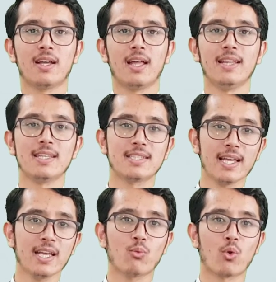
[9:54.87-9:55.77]
In the
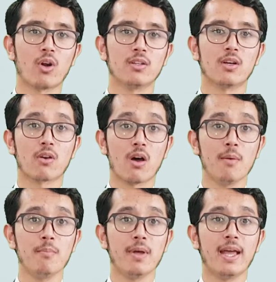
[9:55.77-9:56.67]
second word,
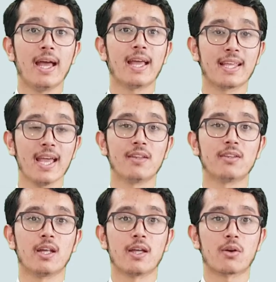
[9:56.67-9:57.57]
Rab, again,
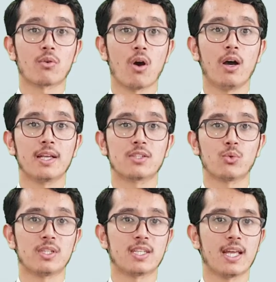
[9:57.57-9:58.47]
the letter Ra is
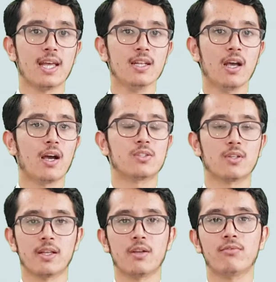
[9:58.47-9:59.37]
written in
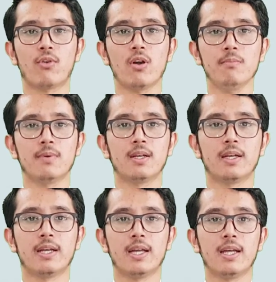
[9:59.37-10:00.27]
isolated form.
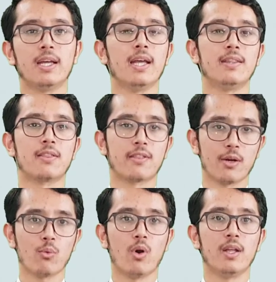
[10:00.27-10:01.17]
In the
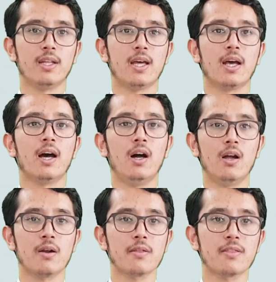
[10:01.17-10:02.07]
third one,
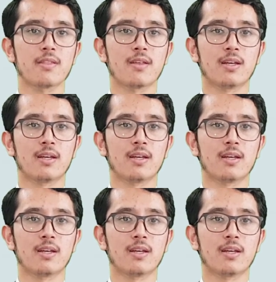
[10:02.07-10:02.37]
Harth,